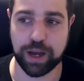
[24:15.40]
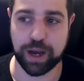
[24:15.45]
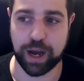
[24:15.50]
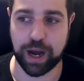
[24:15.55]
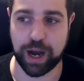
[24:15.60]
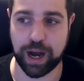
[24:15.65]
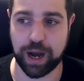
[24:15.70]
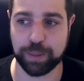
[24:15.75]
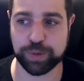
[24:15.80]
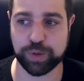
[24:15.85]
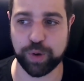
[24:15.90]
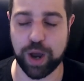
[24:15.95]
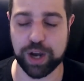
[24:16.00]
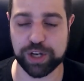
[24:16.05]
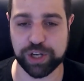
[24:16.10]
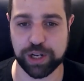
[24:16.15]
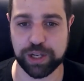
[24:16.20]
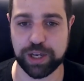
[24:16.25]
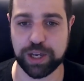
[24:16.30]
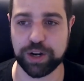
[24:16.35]
So
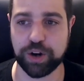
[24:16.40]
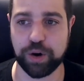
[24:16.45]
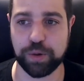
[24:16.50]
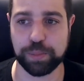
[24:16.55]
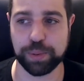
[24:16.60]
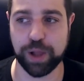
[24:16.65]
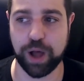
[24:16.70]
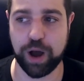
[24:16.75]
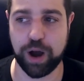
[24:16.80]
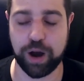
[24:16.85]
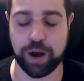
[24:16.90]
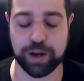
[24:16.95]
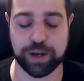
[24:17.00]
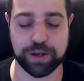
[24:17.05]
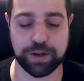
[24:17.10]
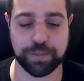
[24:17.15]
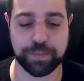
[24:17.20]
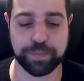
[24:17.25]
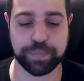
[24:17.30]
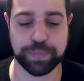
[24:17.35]
actually in our
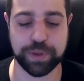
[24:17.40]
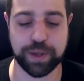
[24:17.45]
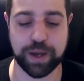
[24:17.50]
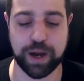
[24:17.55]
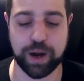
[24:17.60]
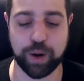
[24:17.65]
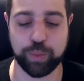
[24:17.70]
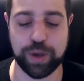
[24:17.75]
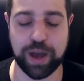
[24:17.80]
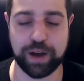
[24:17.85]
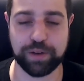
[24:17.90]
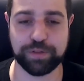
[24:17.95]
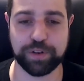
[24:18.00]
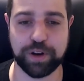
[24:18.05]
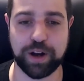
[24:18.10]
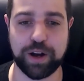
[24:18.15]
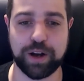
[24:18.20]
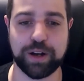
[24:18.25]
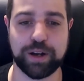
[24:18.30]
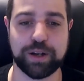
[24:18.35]
blog, we have
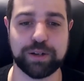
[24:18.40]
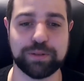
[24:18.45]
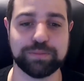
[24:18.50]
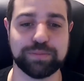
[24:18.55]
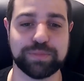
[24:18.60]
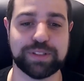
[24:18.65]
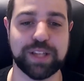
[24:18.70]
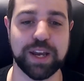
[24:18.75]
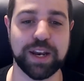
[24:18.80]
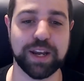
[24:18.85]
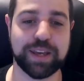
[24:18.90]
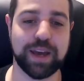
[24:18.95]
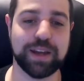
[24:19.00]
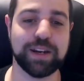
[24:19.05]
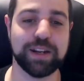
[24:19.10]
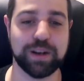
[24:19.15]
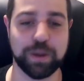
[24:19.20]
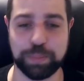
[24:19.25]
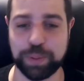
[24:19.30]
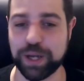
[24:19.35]
a
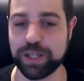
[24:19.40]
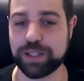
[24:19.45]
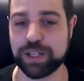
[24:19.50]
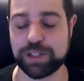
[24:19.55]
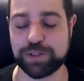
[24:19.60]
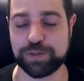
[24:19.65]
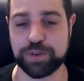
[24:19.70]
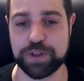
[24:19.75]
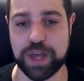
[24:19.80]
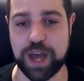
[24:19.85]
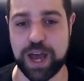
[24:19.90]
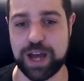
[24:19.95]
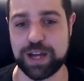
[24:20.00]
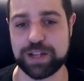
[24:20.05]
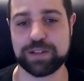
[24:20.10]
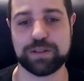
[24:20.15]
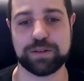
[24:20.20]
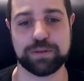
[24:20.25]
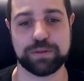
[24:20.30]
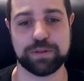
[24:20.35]
dedicated appendix for
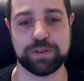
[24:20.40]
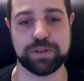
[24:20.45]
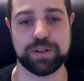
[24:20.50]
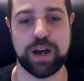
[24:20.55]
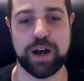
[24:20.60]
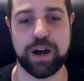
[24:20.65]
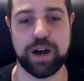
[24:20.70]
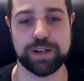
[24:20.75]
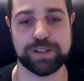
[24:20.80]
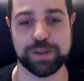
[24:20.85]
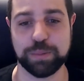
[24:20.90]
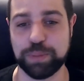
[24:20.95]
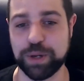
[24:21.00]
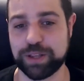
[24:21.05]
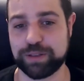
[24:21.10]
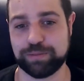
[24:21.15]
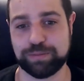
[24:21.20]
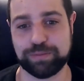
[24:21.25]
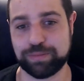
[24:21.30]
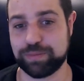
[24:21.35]
that. It's a
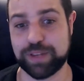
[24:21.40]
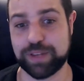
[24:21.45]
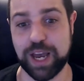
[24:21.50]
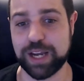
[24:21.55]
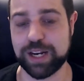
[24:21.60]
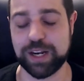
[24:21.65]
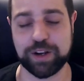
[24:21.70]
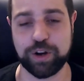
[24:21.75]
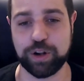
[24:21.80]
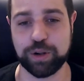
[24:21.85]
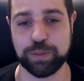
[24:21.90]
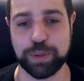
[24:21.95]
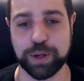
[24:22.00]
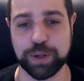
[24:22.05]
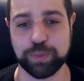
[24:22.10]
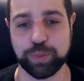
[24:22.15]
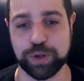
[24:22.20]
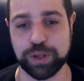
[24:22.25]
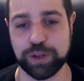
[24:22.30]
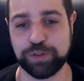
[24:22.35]
bit technical,
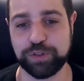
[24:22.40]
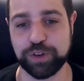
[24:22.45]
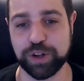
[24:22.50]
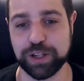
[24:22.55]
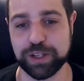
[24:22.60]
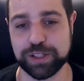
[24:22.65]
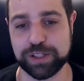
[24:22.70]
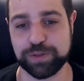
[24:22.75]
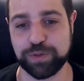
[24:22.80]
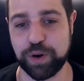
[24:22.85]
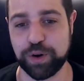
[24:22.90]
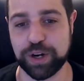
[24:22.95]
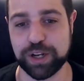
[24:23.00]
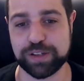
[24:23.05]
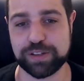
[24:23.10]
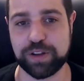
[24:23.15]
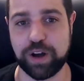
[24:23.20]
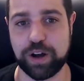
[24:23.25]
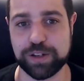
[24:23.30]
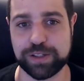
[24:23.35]
but we feel it's very
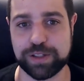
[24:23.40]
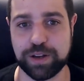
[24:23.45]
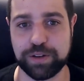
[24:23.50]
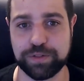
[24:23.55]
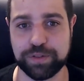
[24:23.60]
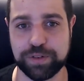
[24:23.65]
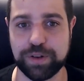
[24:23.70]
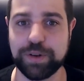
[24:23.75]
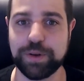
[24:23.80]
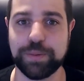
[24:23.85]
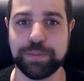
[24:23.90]
exhaustive.